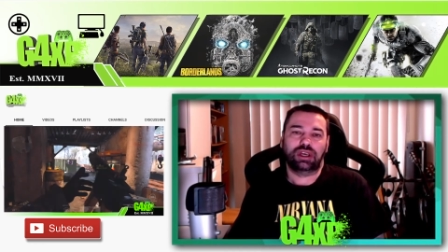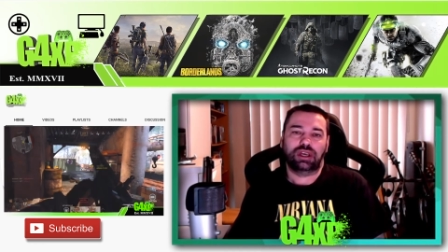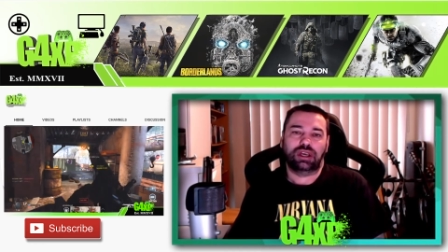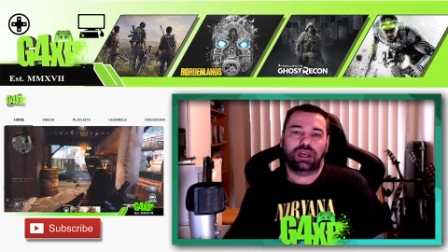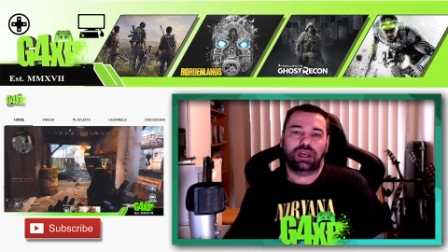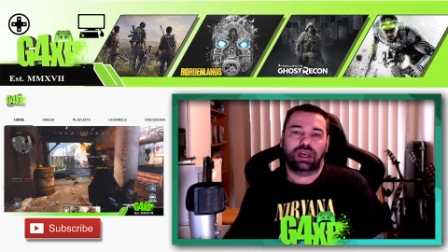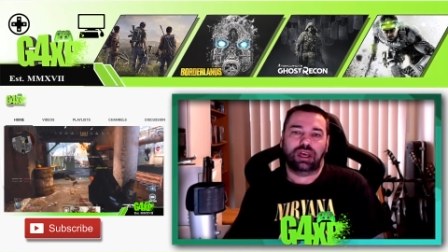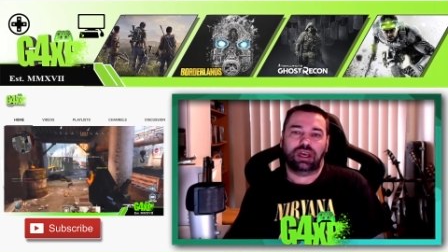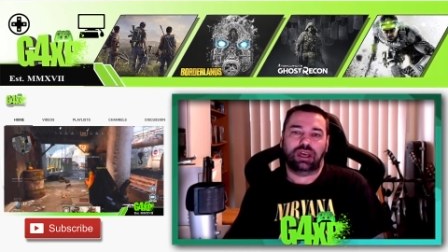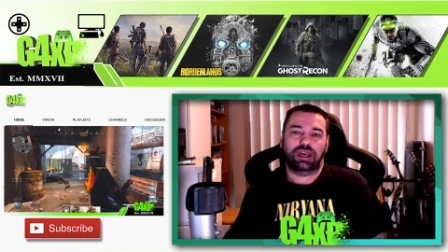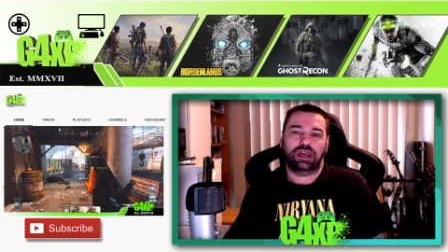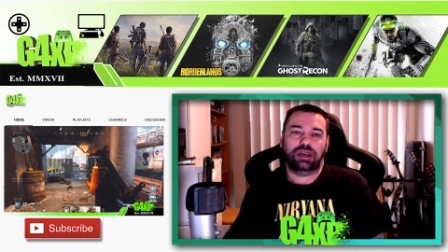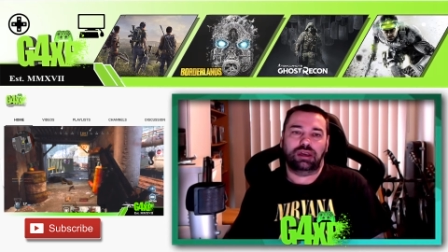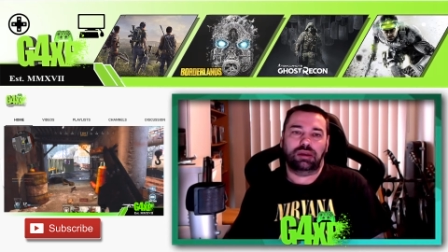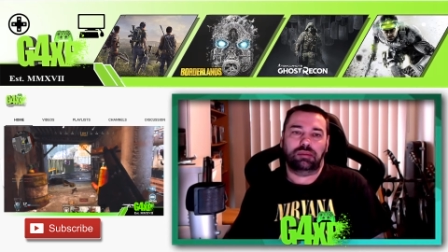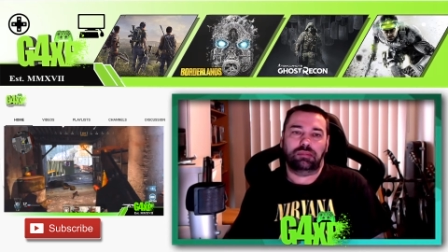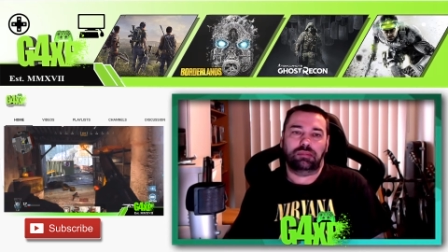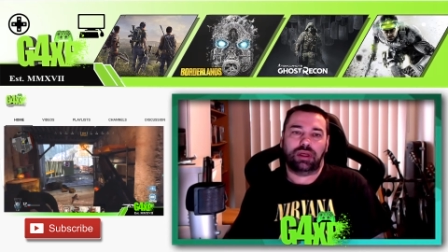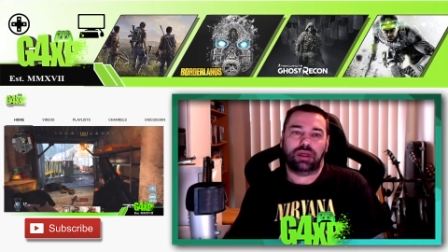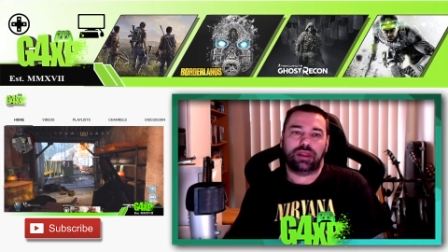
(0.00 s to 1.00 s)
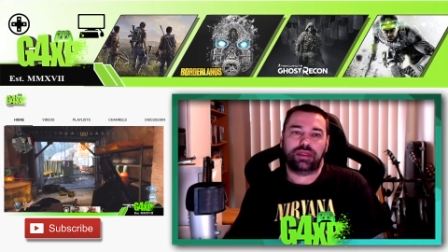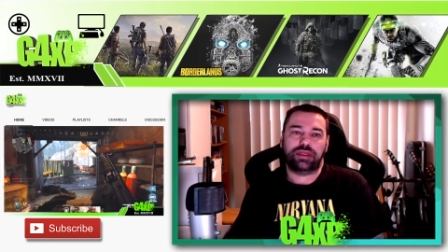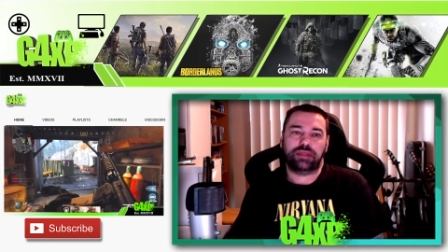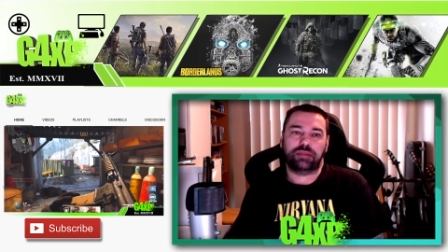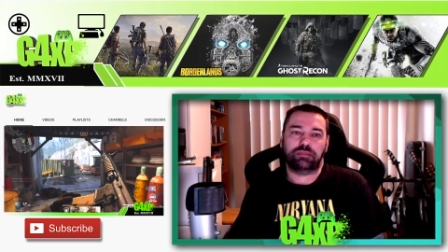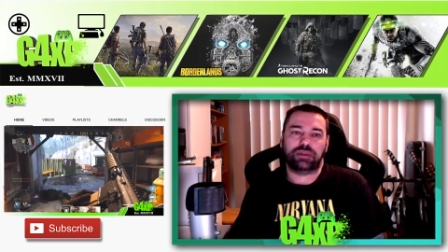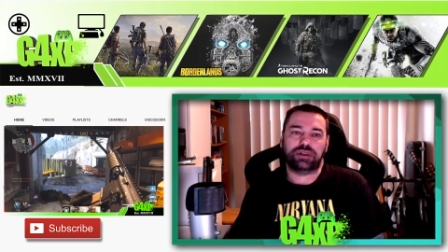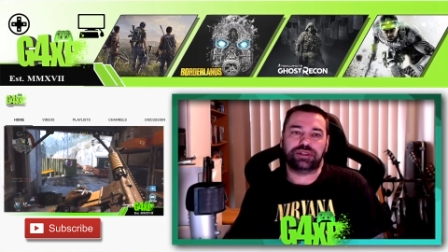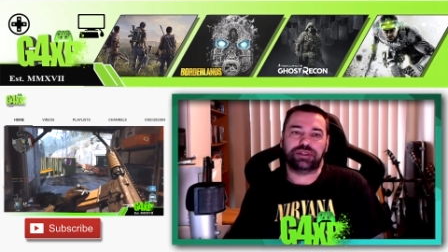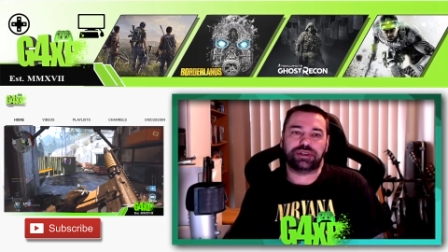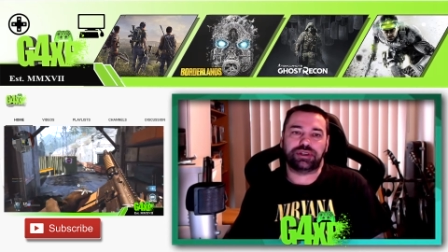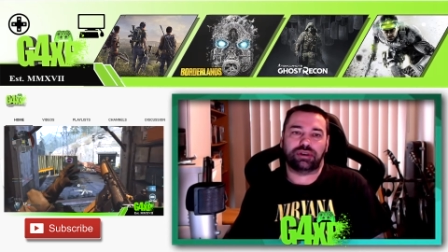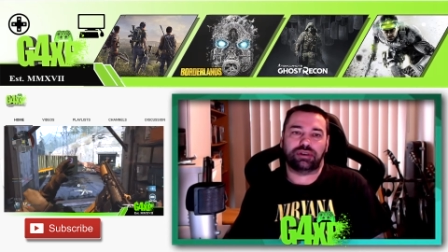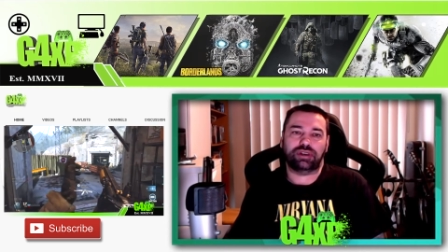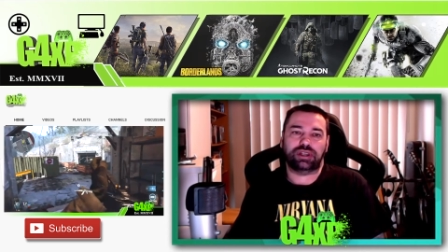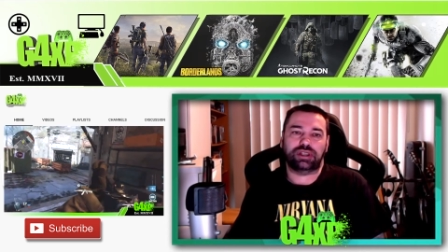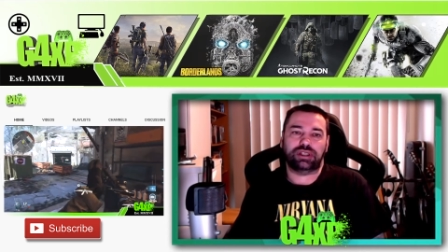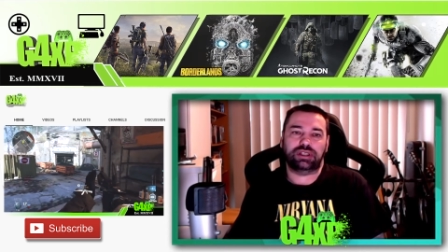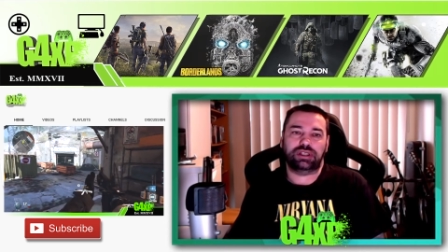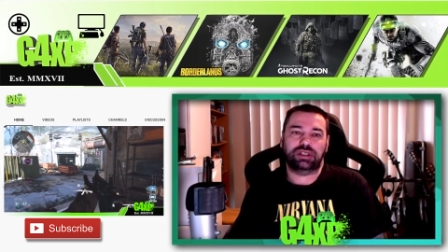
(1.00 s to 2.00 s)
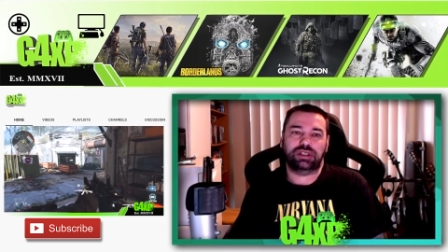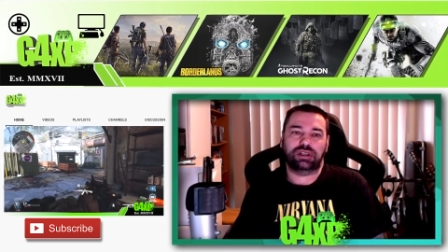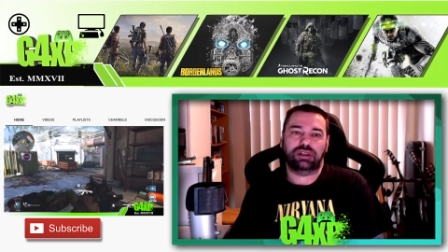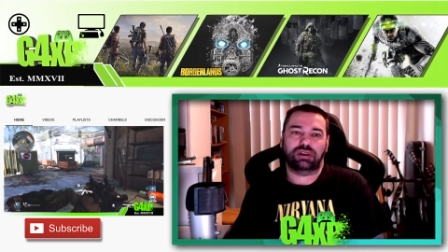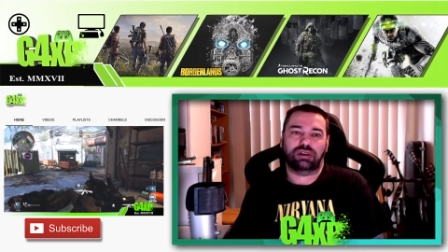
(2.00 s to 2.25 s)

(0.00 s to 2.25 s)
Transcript: um, the majority